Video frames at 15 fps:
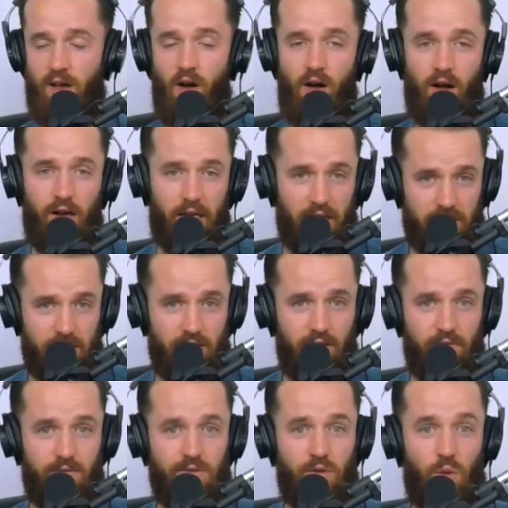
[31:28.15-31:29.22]
August
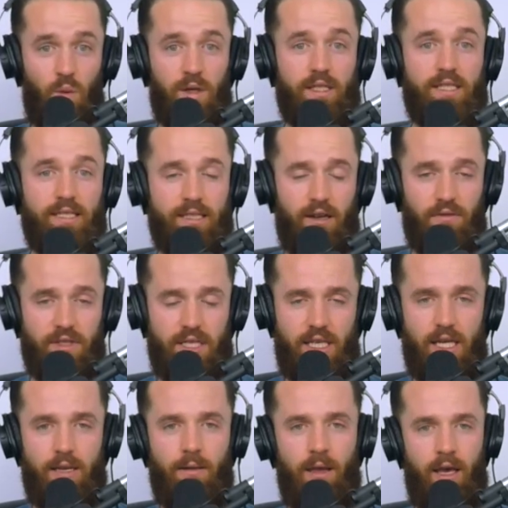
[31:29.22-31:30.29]
of
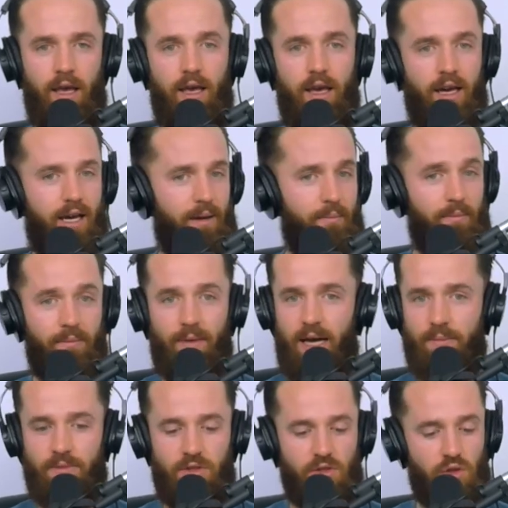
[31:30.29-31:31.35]
2017.
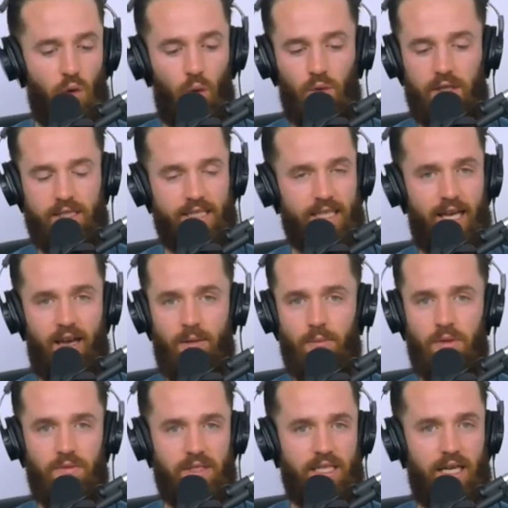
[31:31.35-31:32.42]
I'm solely set. I'm
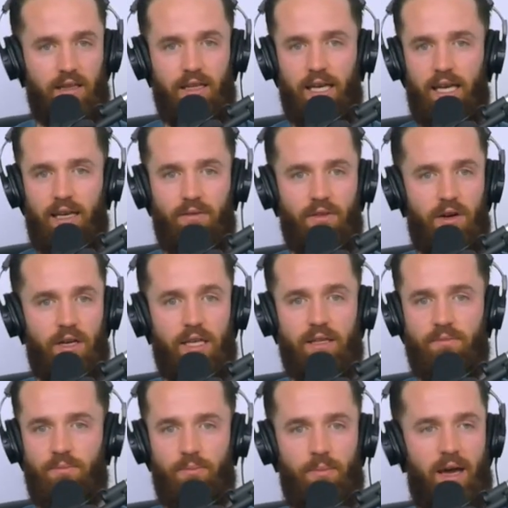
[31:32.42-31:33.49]
moving to LA.
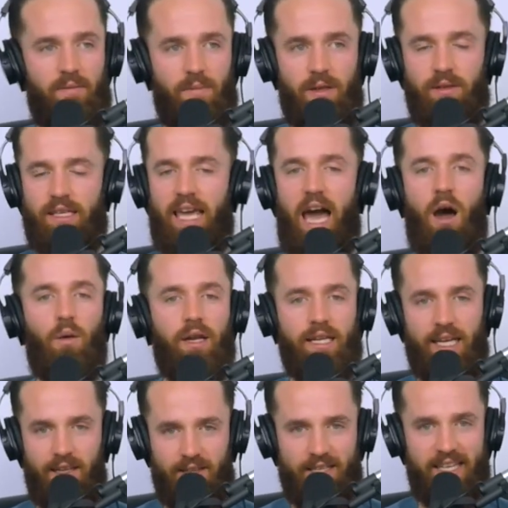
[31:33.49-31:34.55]
I've been counting
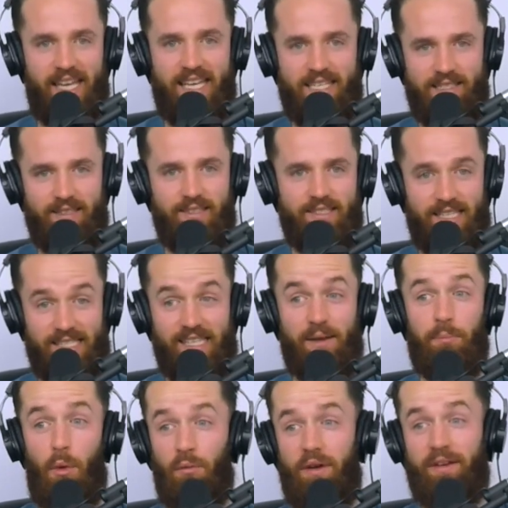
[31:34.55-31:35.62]
down the days since I
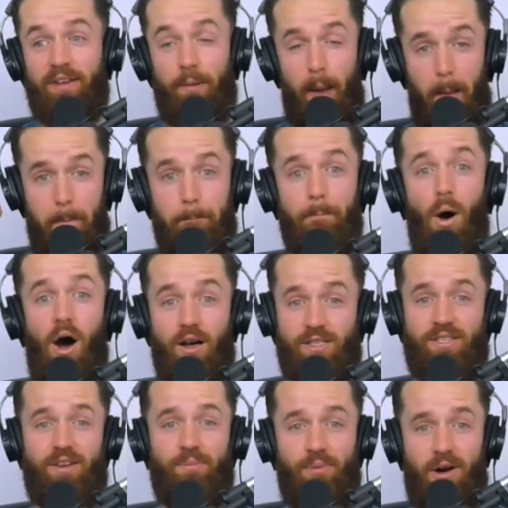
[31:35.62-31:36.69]
moved into my
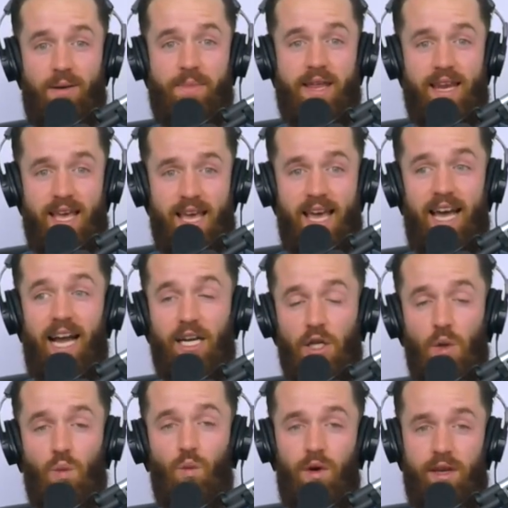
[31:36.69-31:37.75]
Boston apartment. I
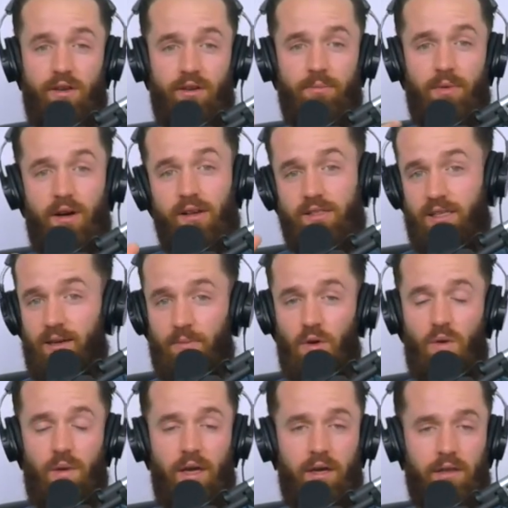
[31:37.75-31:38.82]
knew 1 year in Boston, I'm
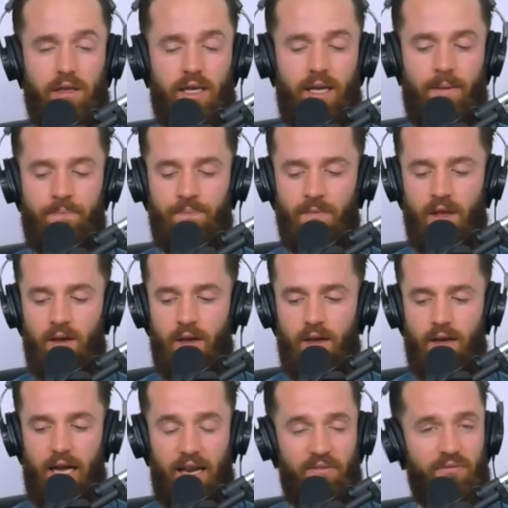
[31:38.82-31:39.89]
going to LA.
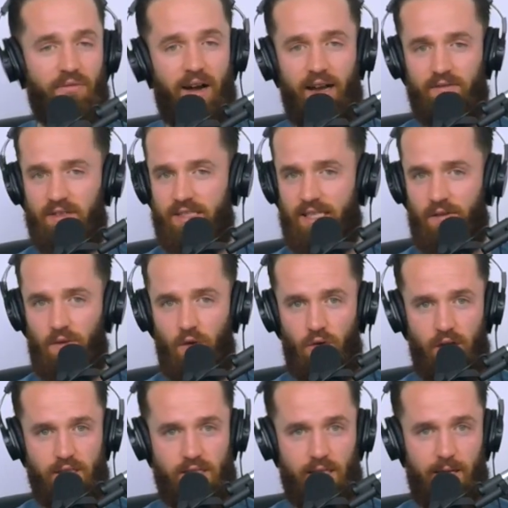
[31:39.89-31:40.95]
I had $5 to $7
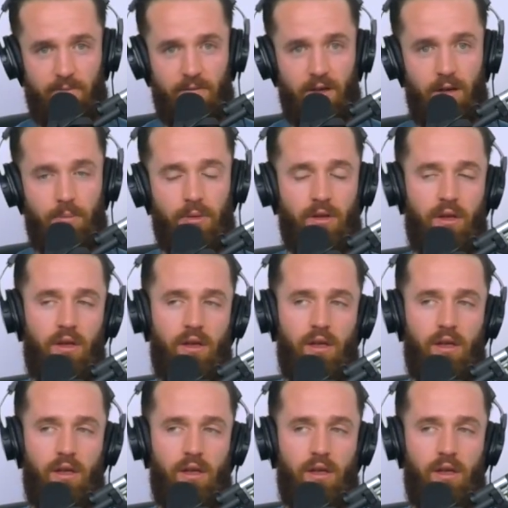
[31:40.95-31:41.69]
grand saved up.